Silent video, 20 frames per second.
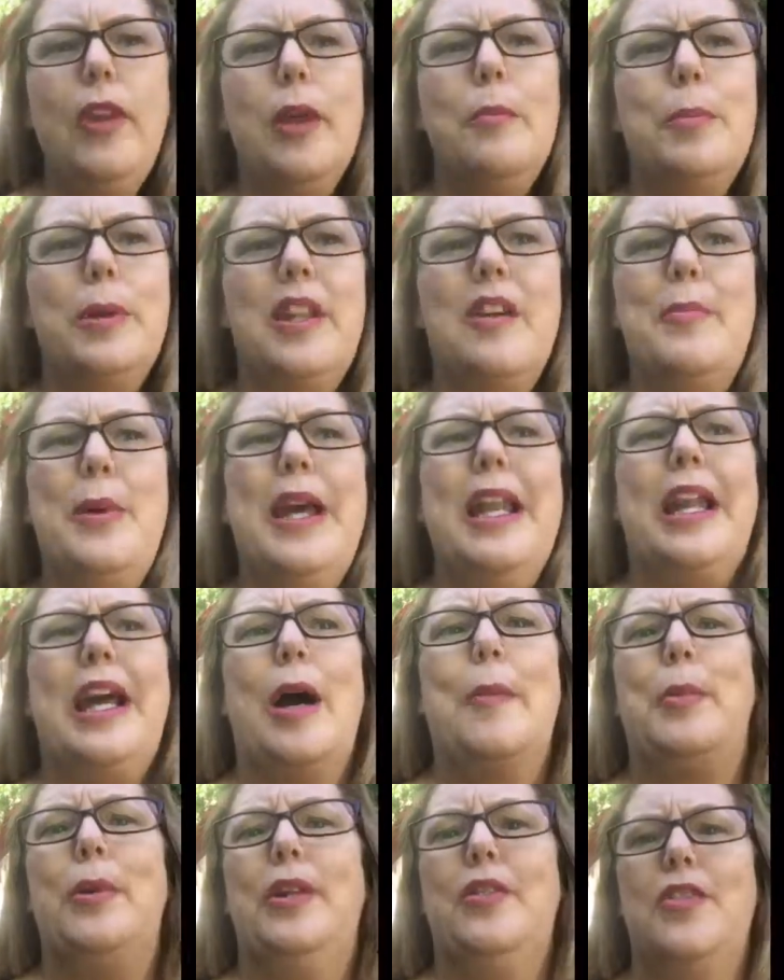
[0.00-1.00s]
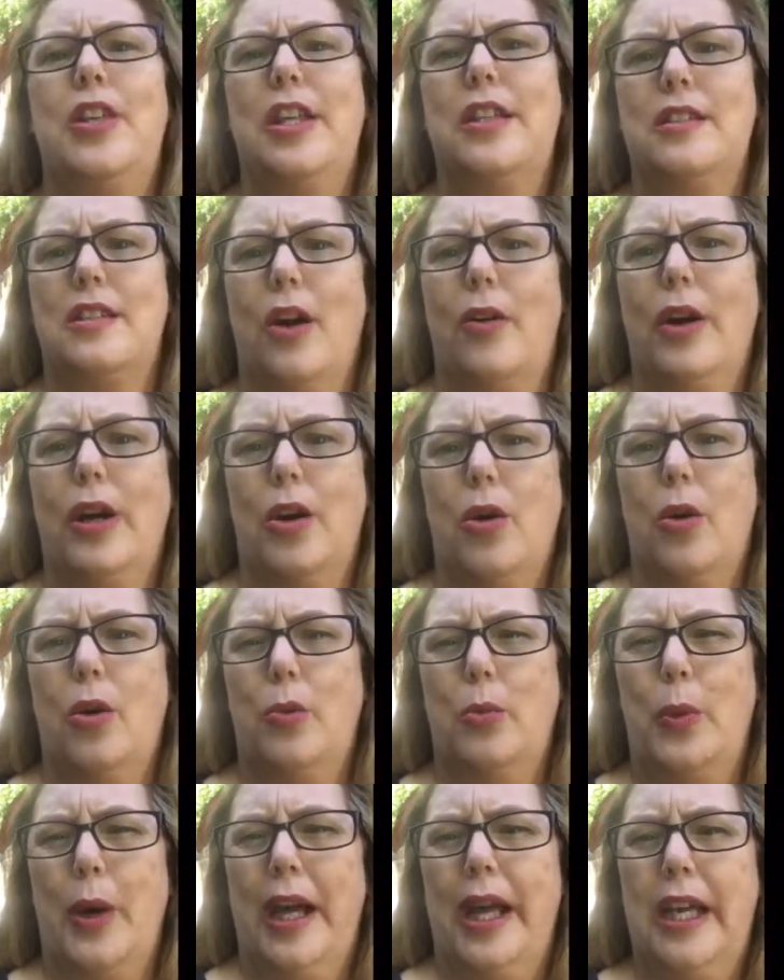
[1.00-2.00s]
But there have been a couple of things going
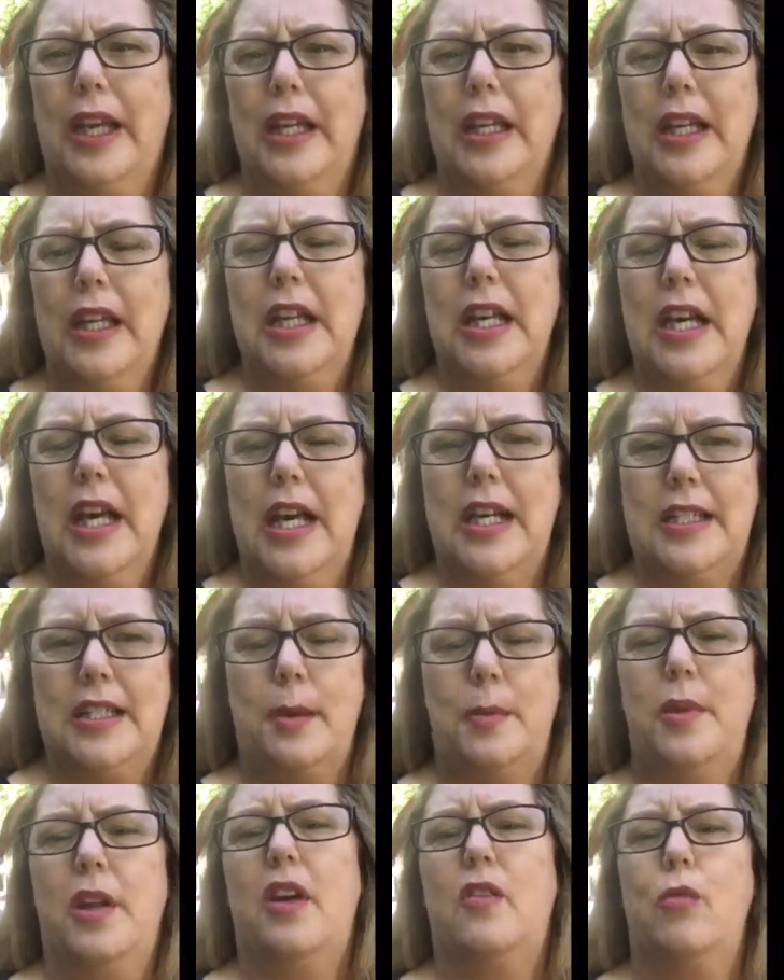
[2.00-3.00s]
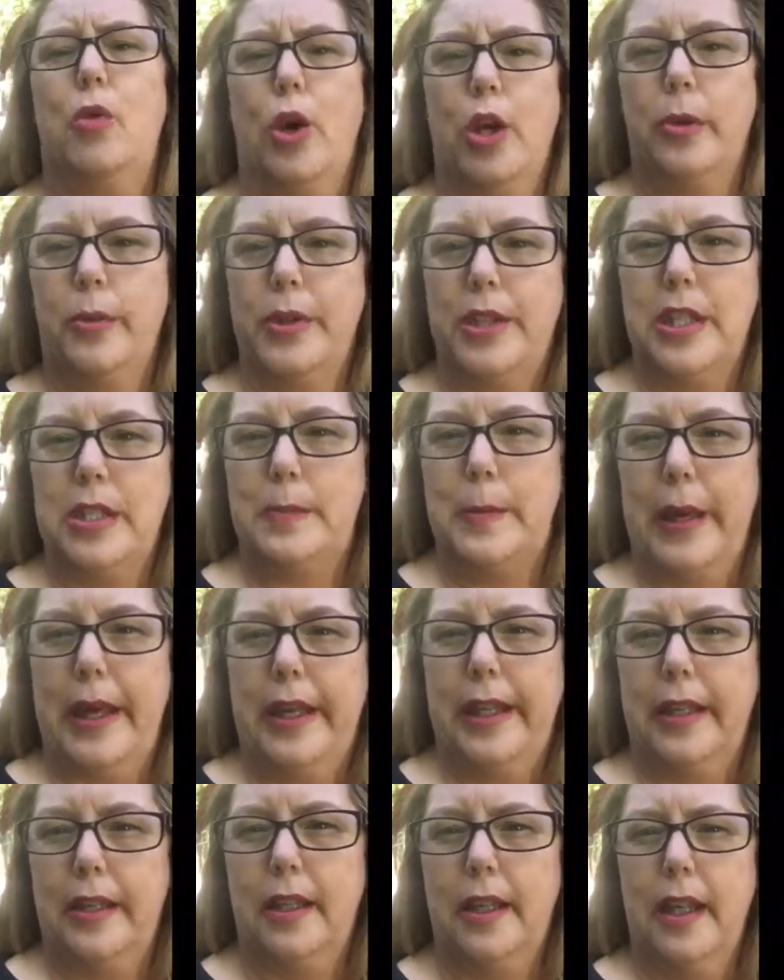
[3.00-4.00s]
on where somebody I've worked with has
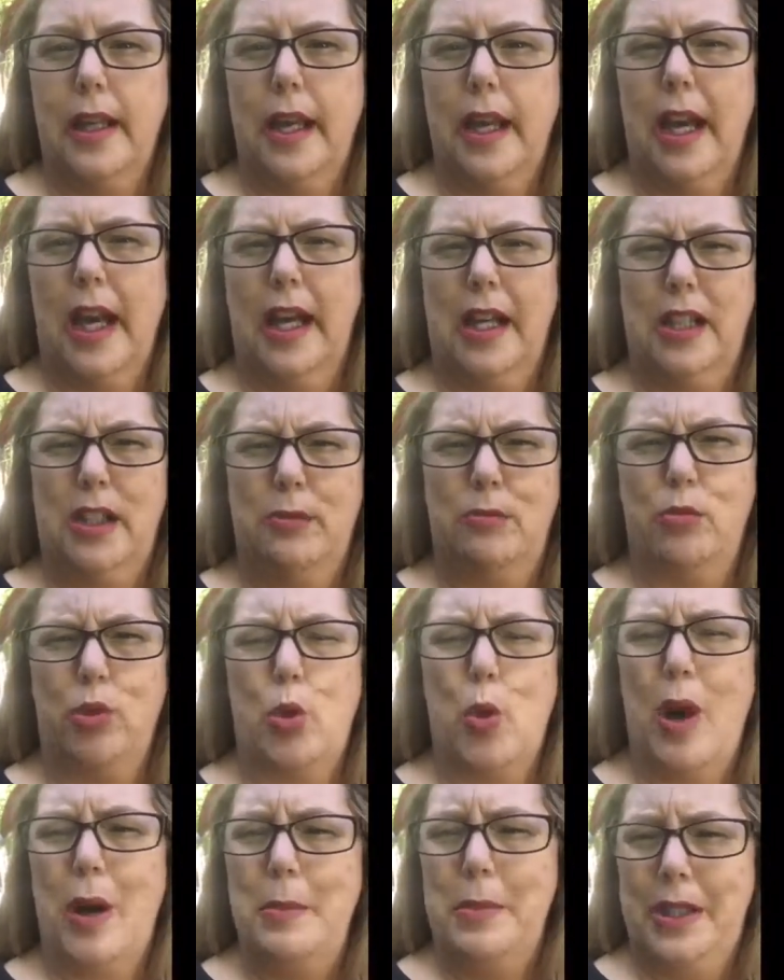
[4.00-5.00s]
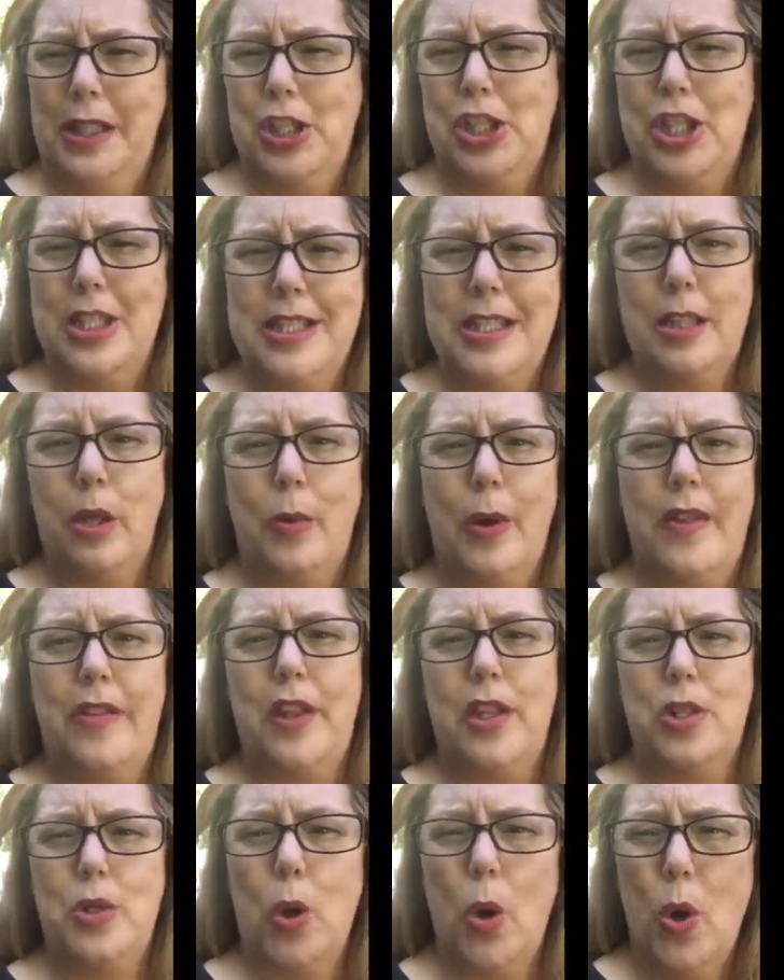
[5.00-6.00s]
been quite malicious in the way
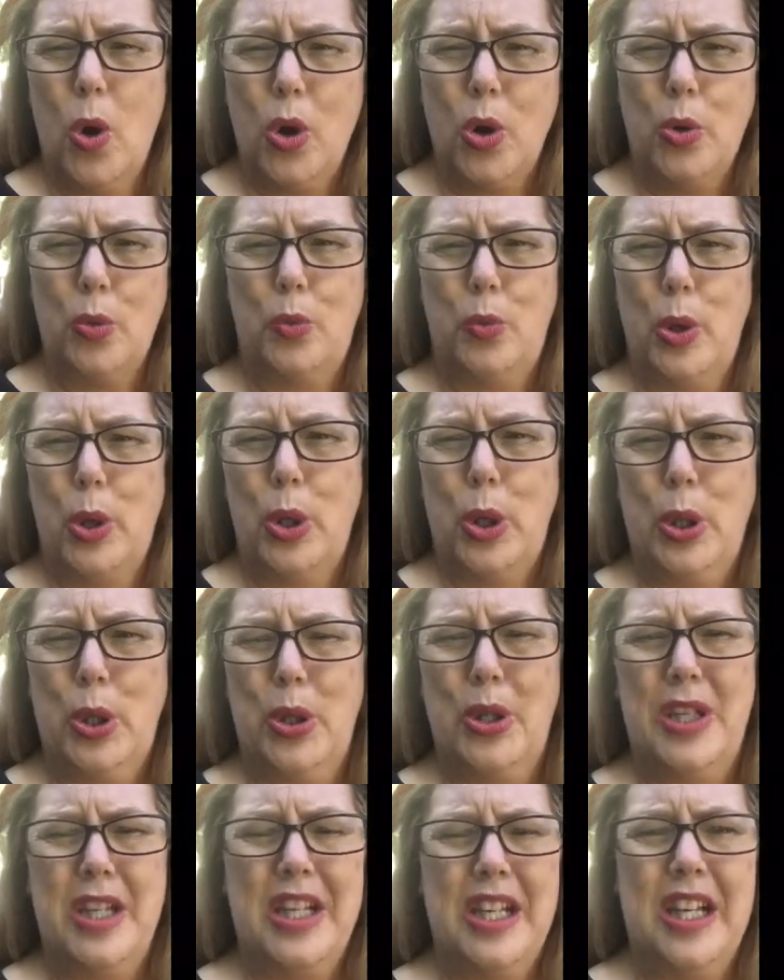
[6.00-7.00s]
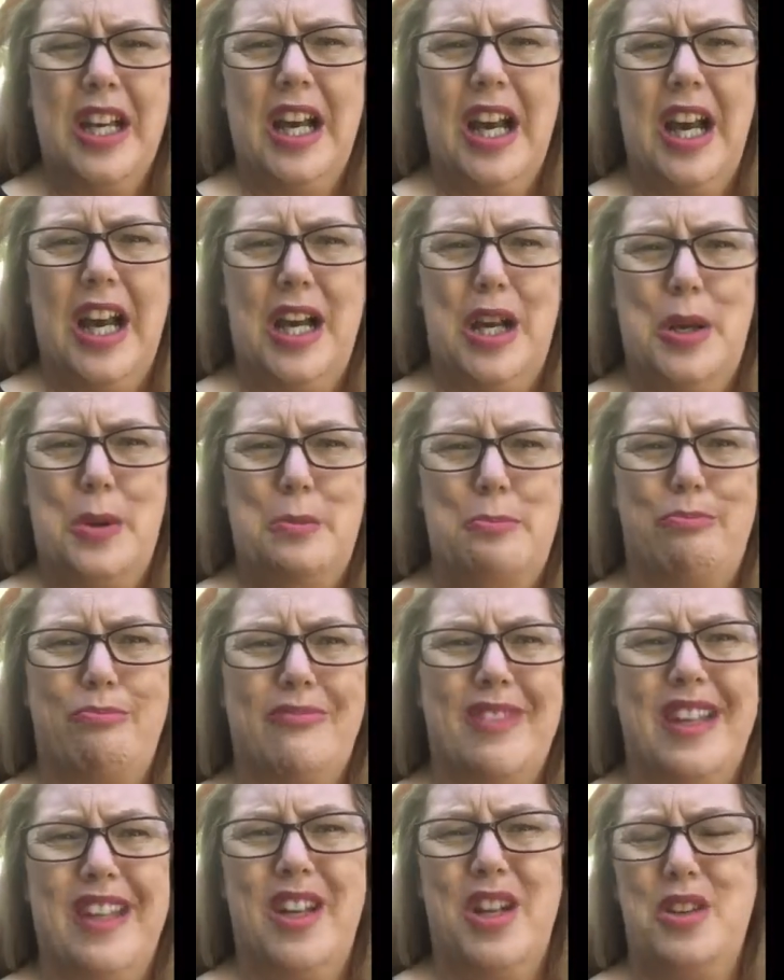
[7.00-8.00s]
they talk, rude,
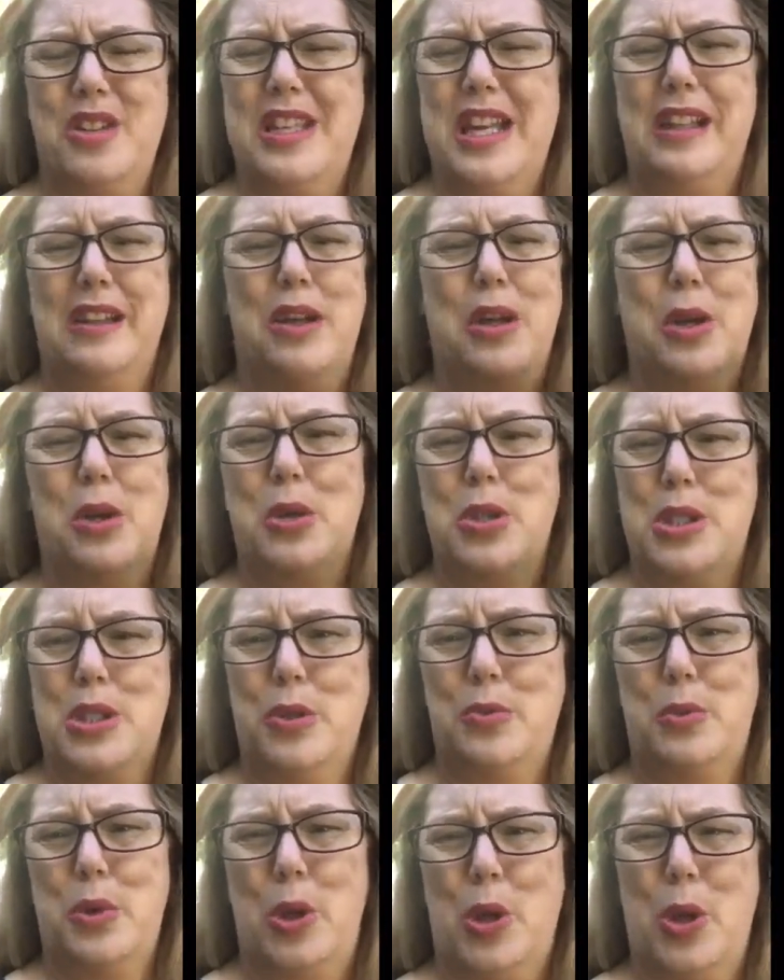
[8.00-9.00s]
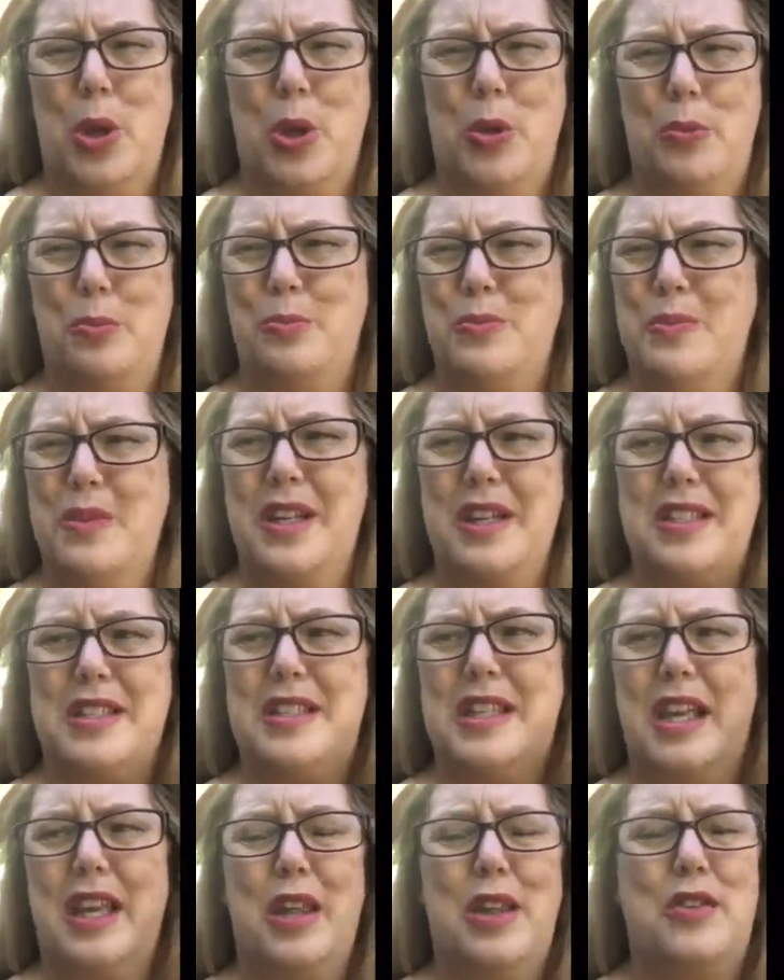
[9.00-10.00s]
yelling across the room,
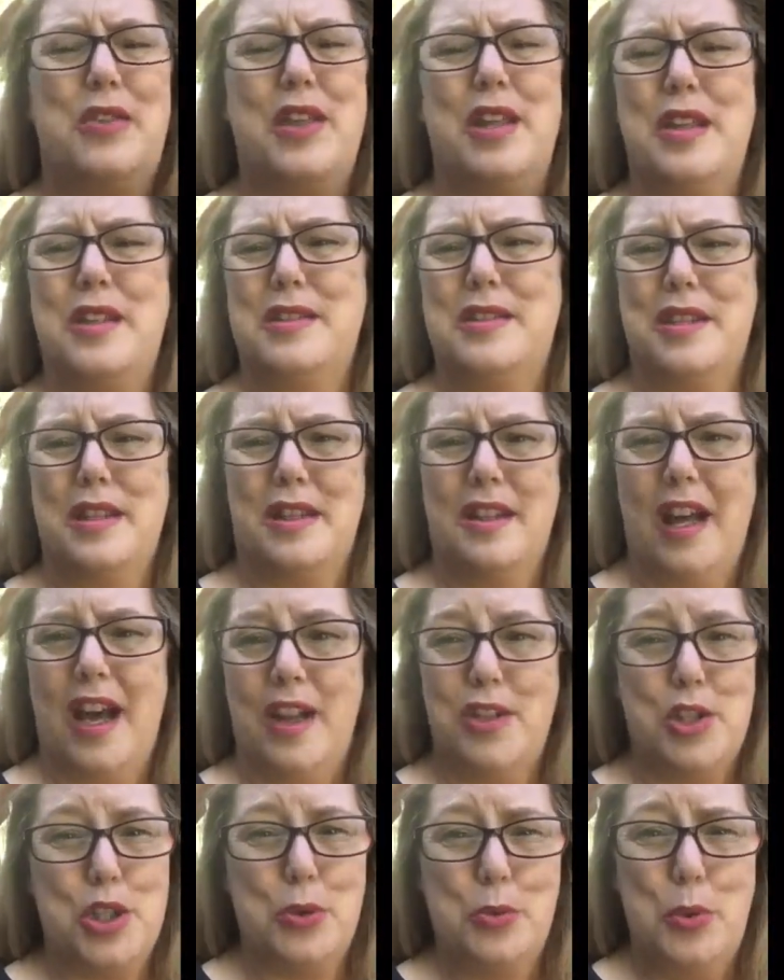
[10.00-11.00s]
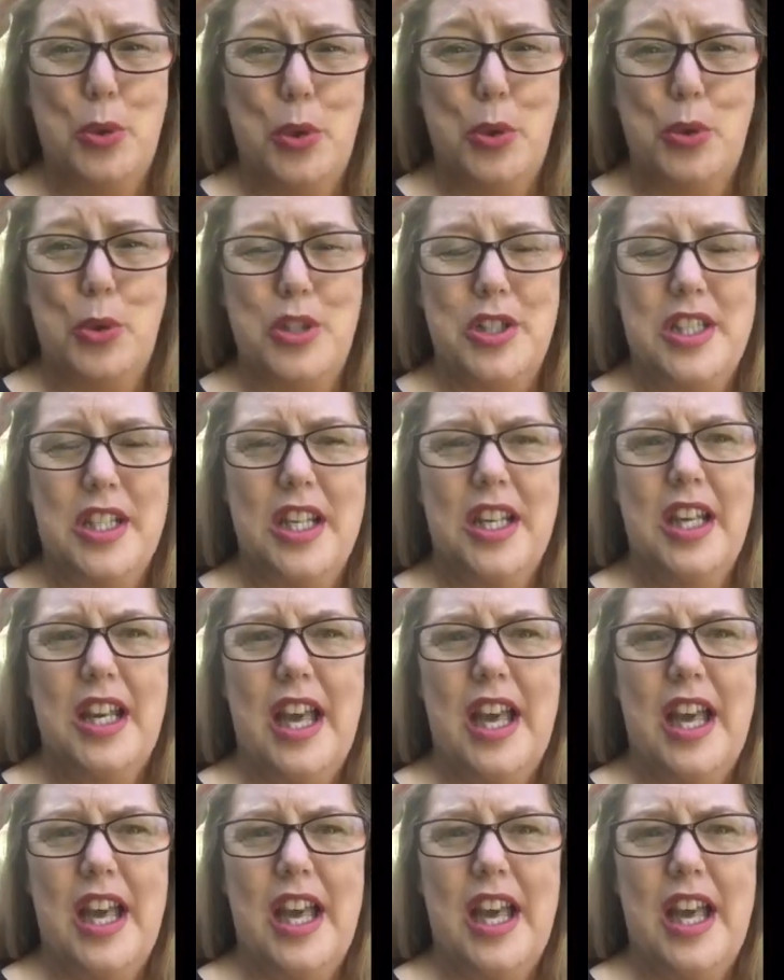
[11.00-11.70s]
saying things untoward.